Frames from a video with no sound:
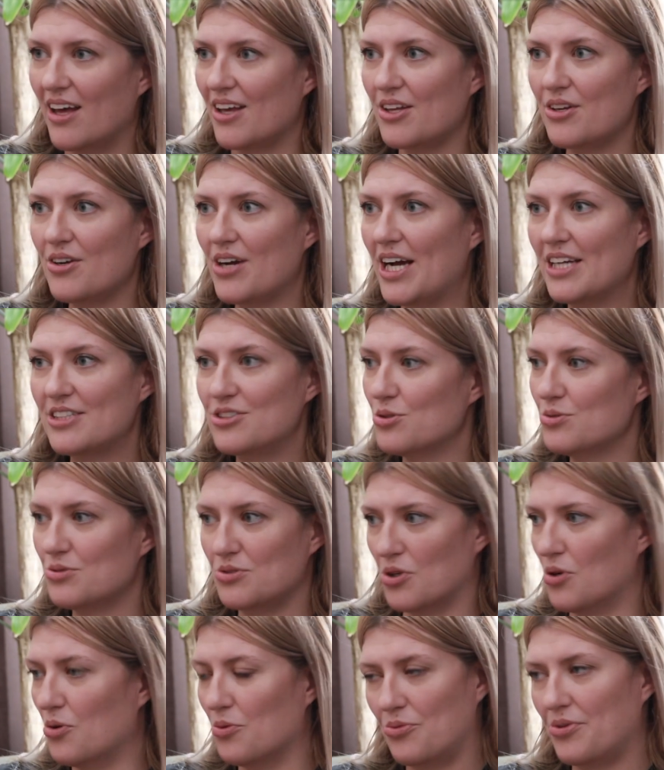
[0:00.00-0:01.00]
You know, I
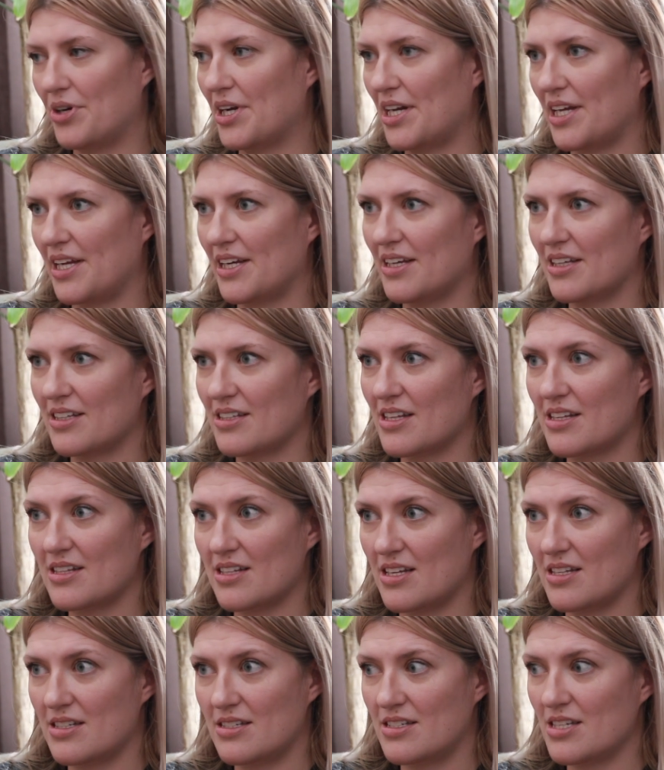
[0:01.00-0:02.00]
don't know really.
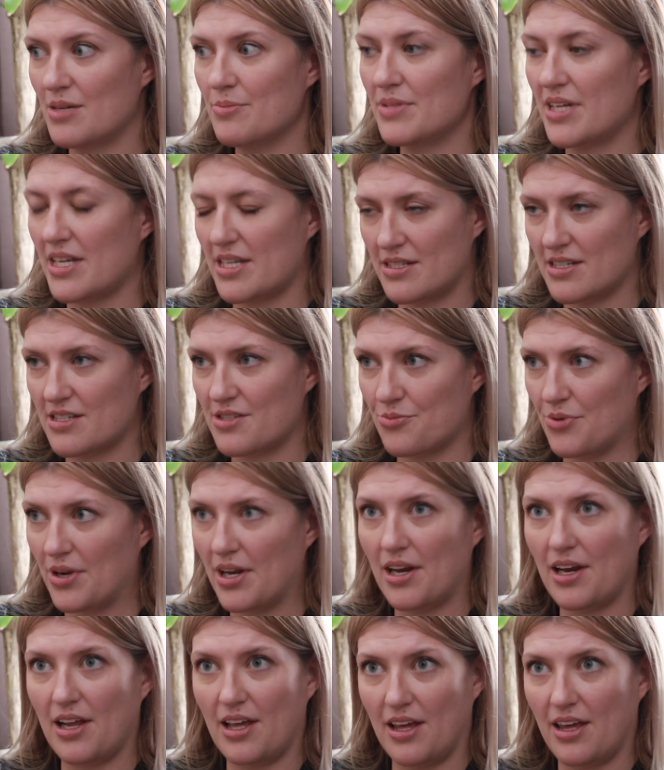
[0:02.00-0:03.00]
And some days it's
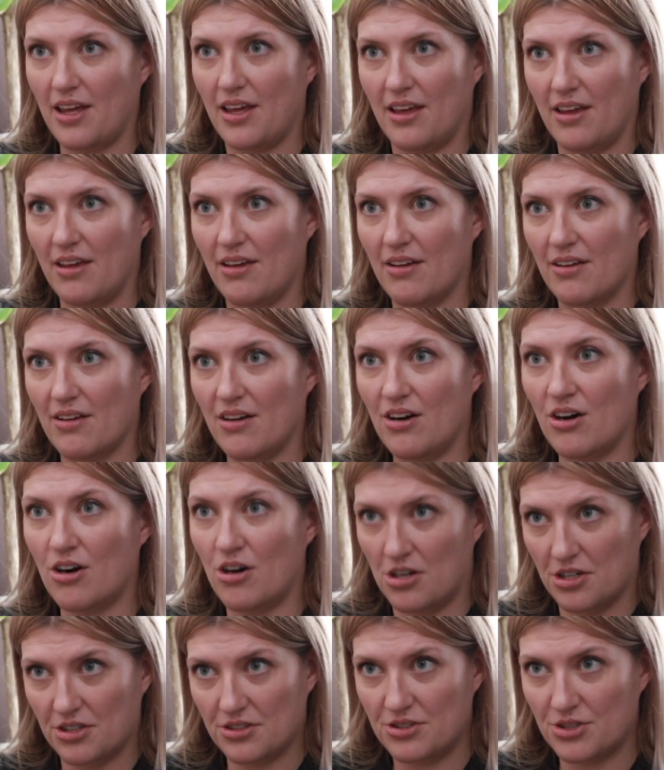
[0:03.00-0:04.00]
really
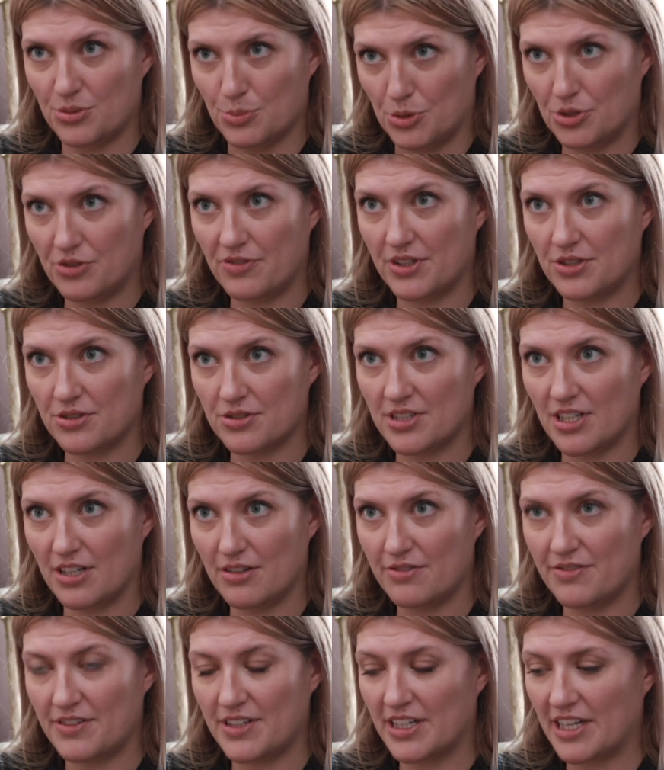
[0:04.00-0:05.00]
hard to motivate
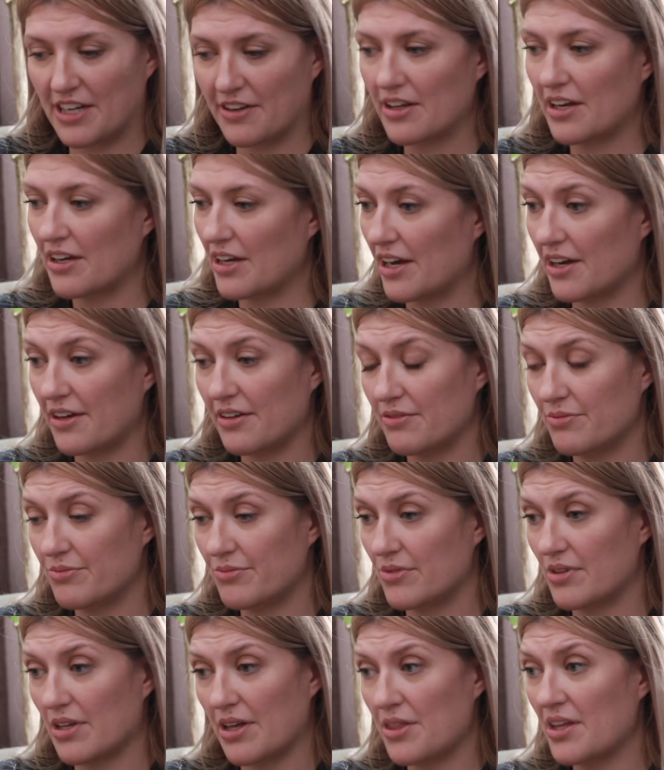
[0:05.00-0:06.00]
yourself. And I
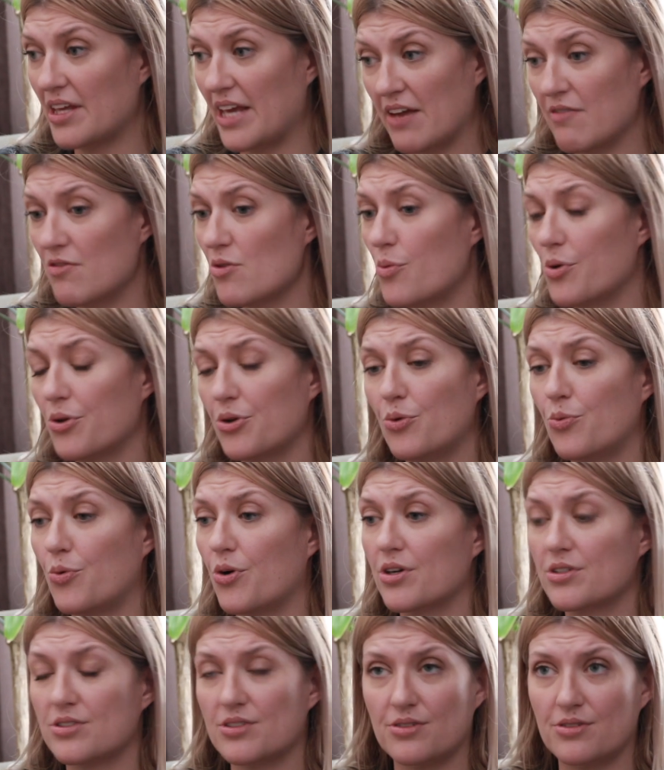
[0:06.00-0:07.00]
think everyone who
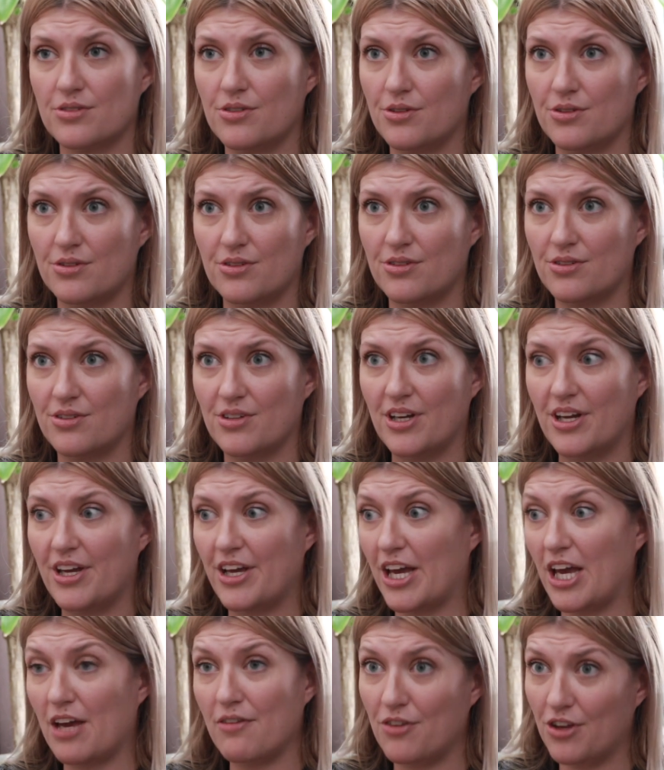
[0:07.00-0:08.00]
works on
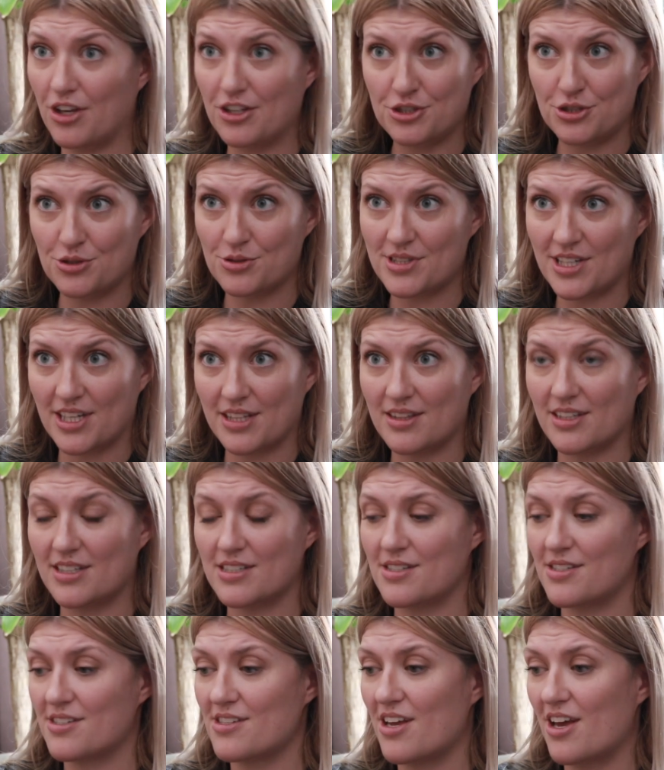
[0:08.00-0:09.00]
heavy issues like
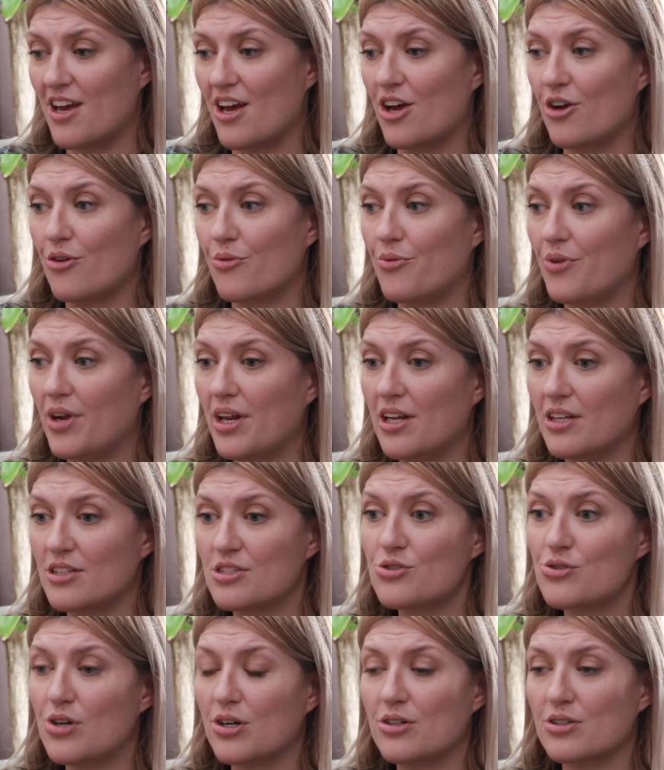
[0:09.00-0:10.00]
this really
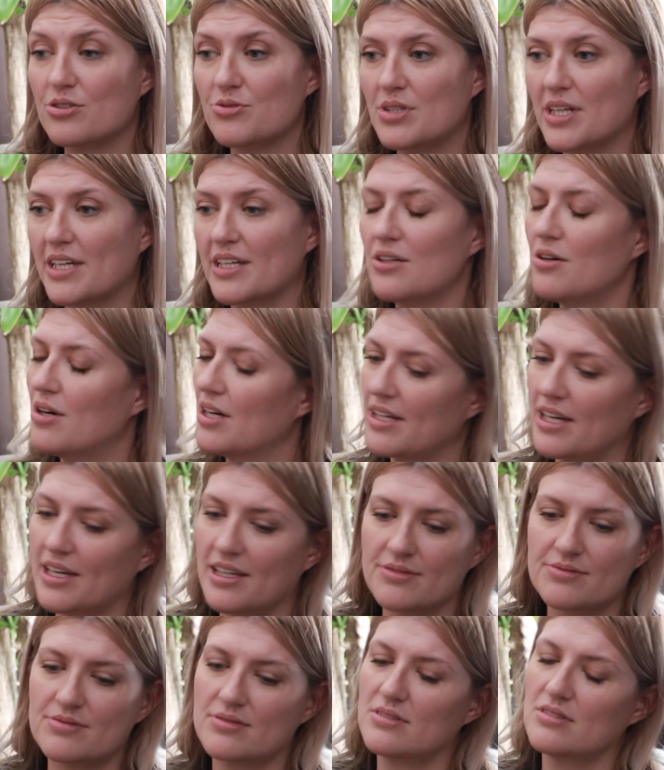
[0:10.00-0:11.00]
struggles with like, oh,
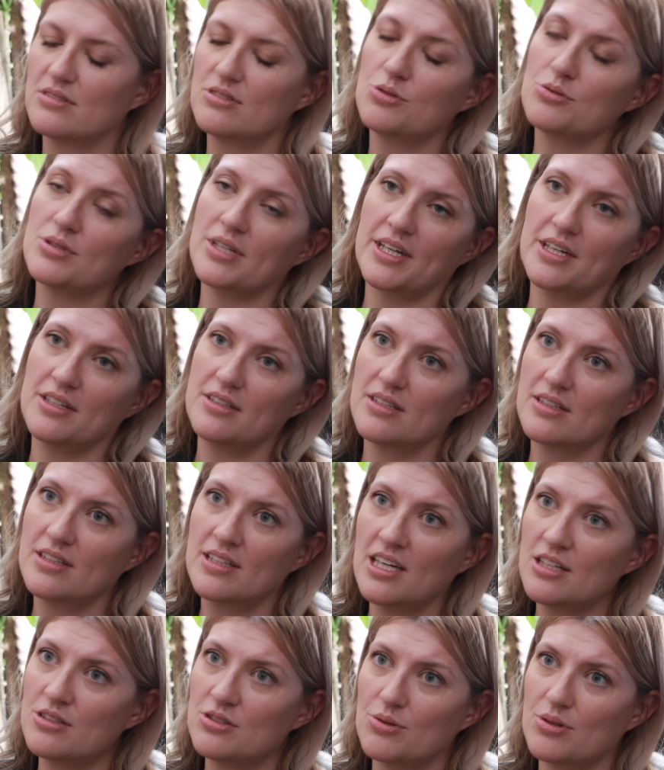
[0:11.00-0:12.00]
I'm too tired,
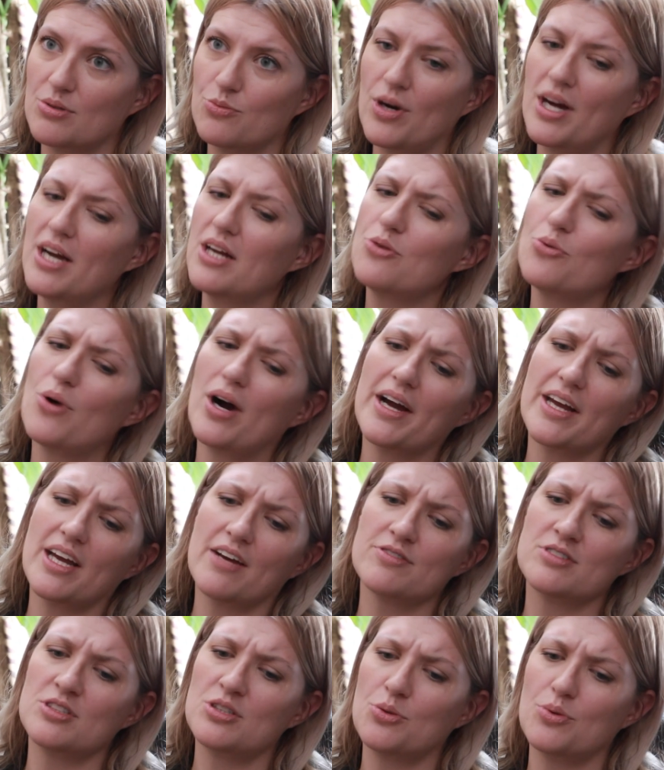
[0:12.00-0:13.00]
can't do it. Why do I
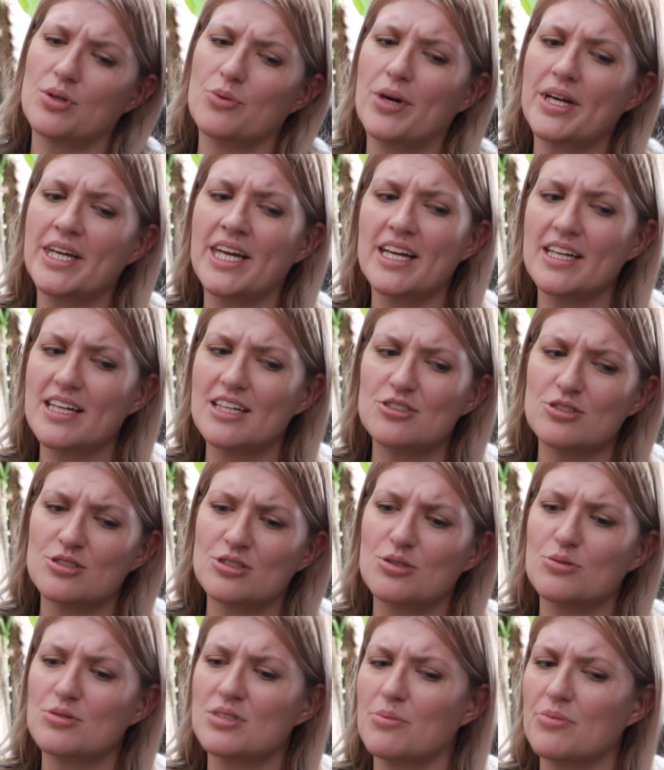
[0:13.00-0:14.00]
have to do it? Why can't I
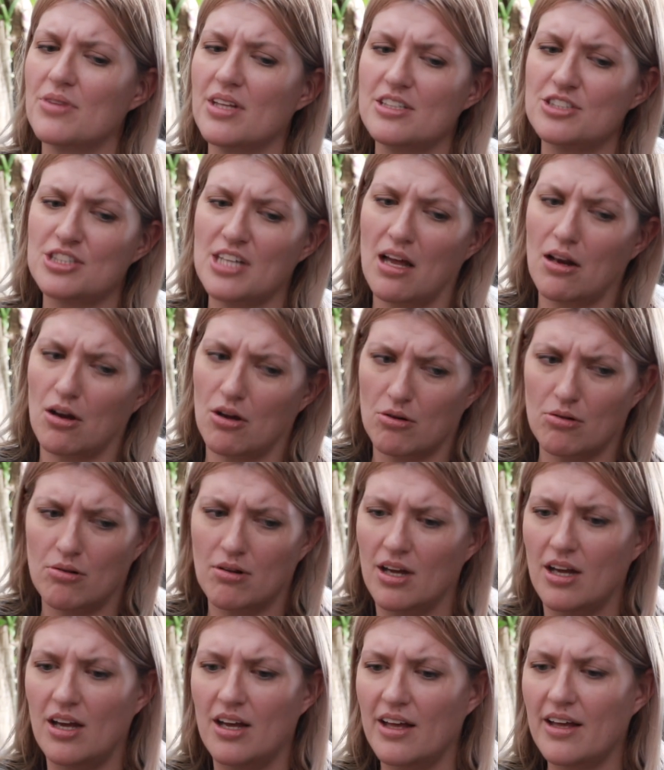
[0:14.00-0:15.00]
just do something
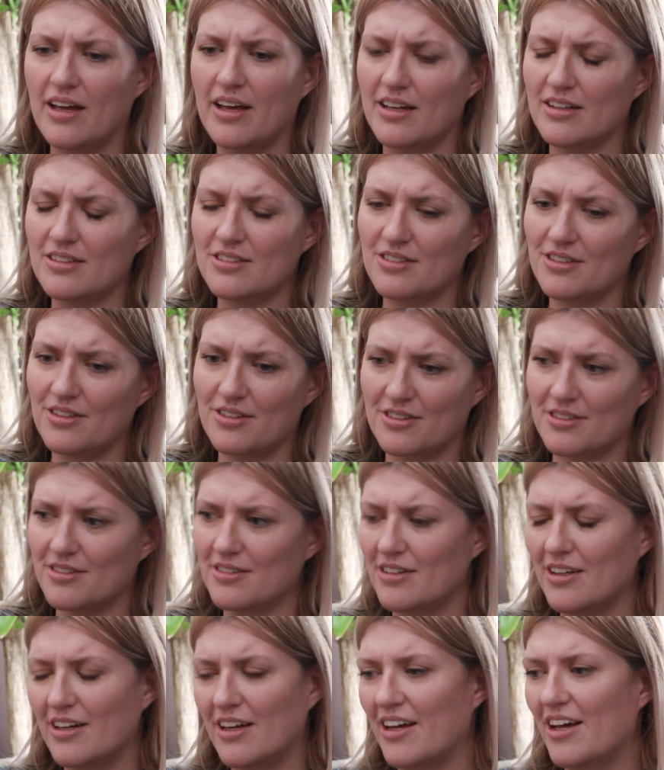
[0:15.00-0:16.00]
shallow? And you
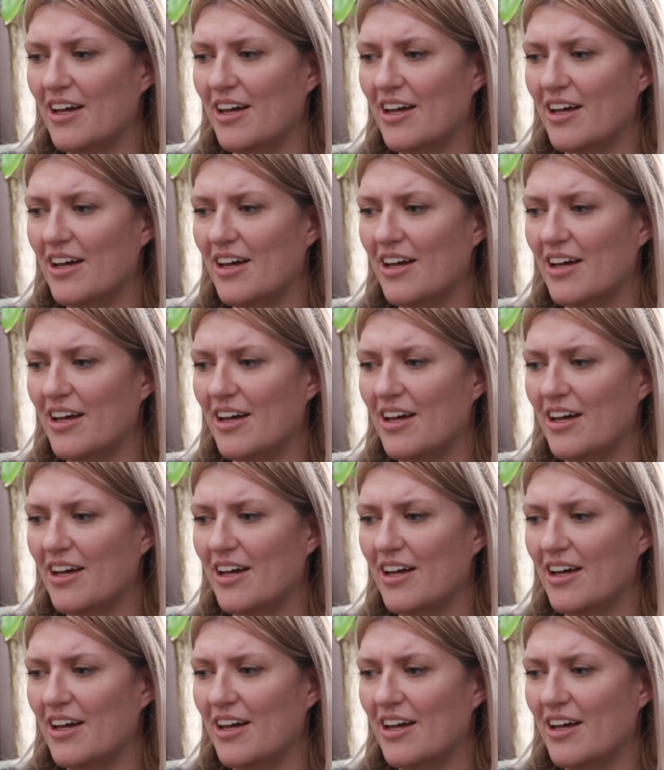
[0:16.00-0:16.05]
know,